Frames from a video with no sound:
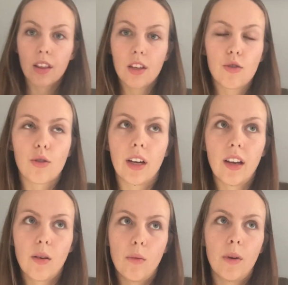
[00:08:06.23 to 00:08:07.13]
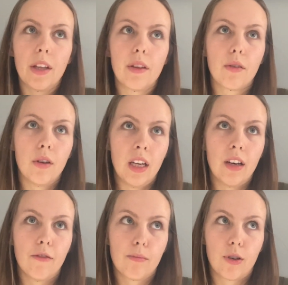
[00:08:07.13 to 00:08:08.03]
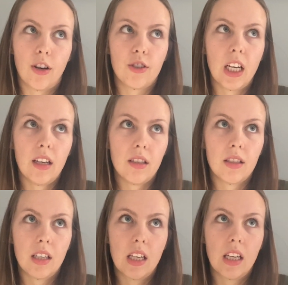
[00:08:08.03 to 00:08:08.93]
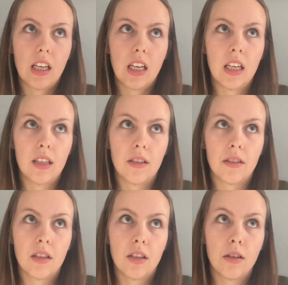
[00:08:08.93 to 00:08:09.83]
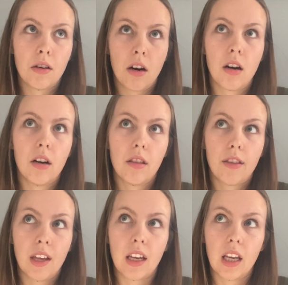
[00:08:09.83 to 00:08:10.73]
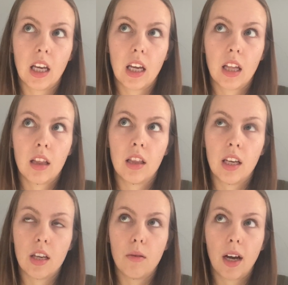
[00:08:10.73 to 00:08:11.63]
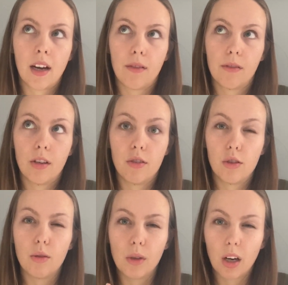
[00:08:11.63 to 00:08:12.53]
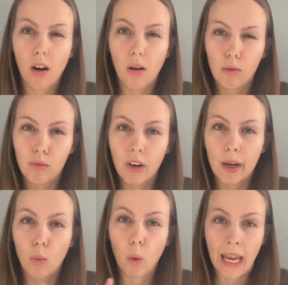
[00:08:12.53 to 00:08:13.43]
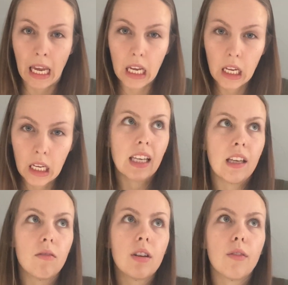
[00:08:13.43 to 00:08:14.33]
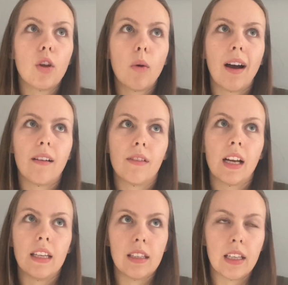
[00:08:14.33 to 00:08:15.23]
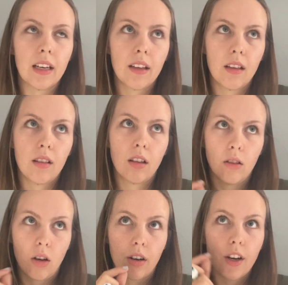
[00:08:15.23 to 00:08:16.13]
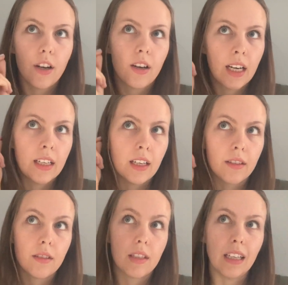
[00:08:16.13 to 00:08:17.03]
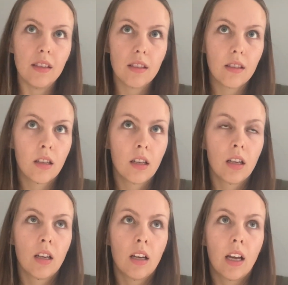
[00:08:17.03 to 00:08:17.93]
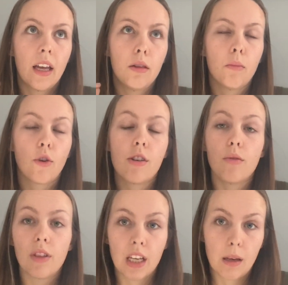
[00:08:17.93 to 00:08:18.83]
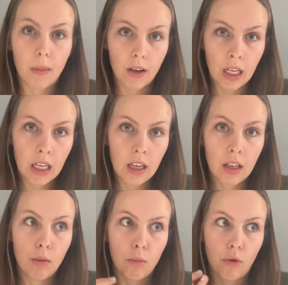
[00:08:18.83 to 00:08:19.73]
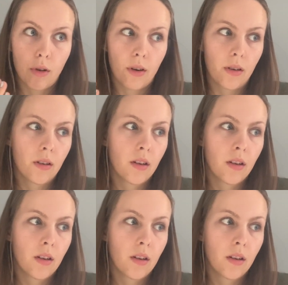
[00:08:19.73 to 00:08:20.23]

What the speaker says: The trick with creative projects is not thinking that you have to do it all right away. Even if you have an idea, the longer your idea sits and the more you think about it and the more